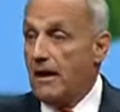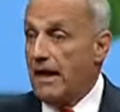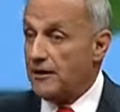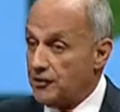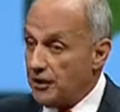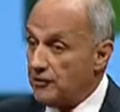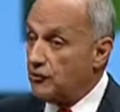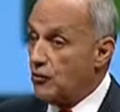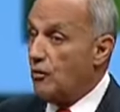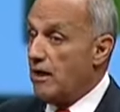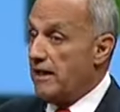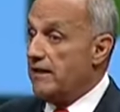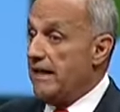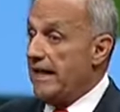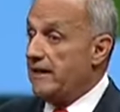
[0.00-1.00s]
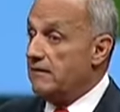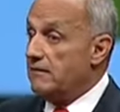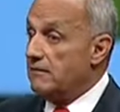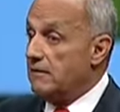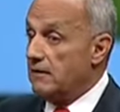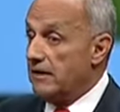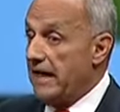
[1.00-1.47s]
And she's the one
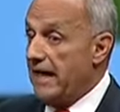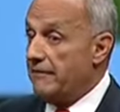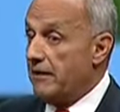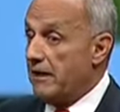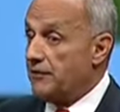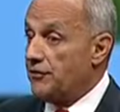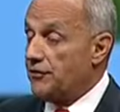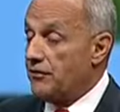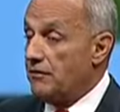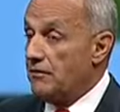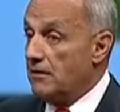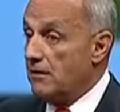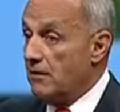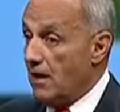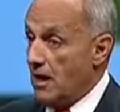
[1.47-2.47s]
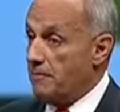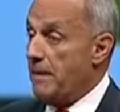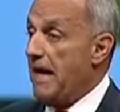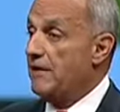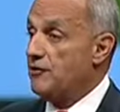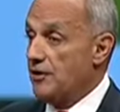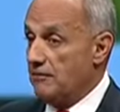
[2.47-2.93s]
that gave us our
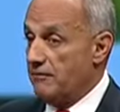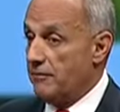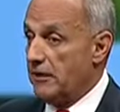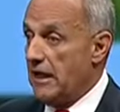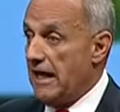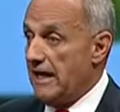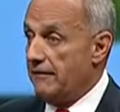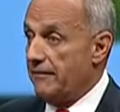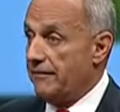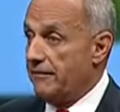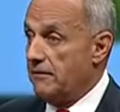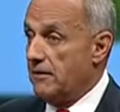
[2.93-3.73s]
passion for life,